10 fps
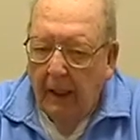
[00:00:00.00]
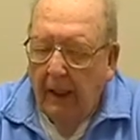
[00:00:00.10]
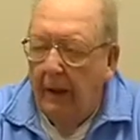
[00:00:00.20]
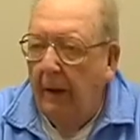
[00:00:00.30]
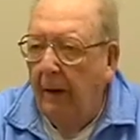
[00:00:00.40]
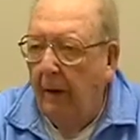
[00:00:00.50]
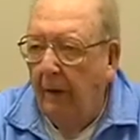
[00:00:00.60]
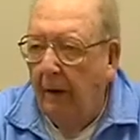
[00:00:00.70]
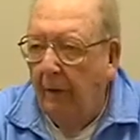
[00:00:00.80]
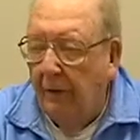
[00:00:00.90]
Uh, they,
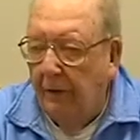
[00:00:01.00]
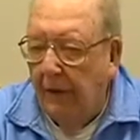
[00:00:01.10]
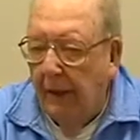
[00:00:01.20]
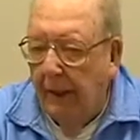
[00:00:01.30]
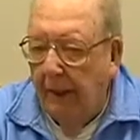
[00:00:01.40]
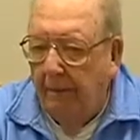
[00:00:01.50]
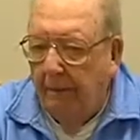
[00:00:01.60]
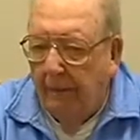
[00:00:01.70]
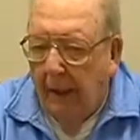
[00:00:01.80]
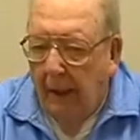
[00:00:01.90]
uh, it was a uh,
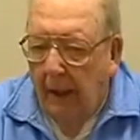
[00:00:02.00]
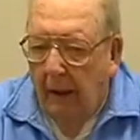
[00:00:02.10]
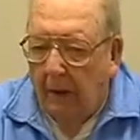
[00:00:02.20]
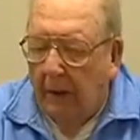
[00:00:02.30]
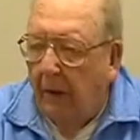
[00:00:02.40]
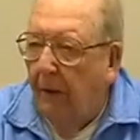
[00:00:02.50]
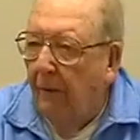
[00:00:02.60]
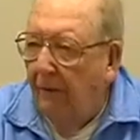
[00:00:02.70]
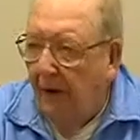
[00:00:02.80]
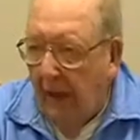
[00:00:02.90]
what they
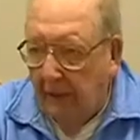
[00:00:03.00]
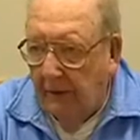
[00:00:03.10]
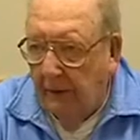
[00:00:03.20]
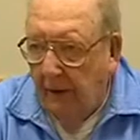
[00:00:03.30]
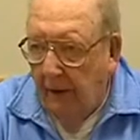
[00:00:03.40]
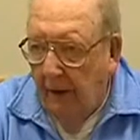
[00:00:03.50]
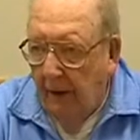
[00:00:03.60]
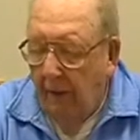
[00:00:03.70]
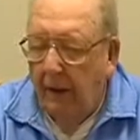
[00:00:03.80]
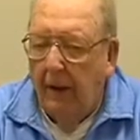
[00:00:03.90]
called Fox.
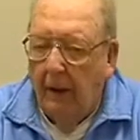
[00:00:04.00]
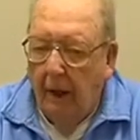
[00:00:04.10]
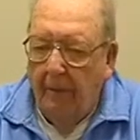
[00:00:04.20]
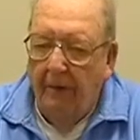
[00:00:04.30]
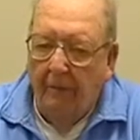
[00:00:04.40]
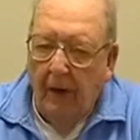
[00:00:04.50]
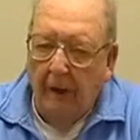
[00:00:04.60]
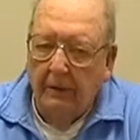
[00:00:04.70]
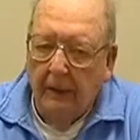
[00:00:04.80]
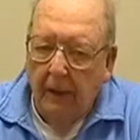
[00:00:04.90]
We had to copy Fox